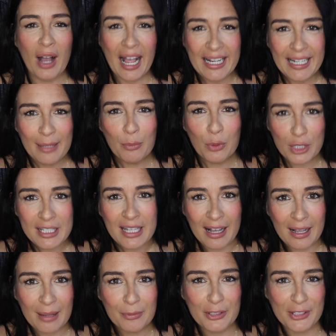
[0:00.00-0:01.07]
I need more
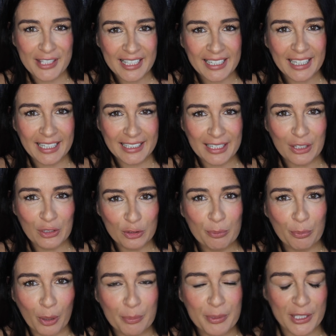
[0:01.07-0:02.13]
time to select a good
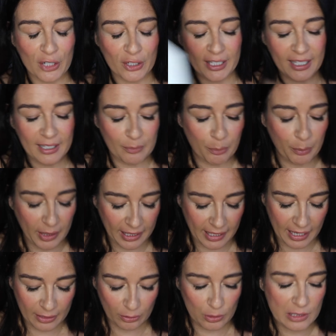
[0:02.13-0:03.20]
pop socket, but
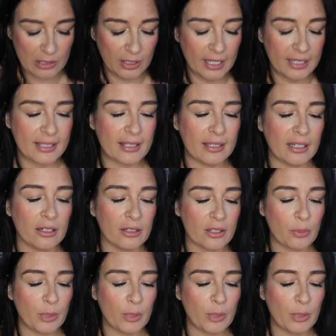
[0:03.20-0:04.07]
I also got stickers.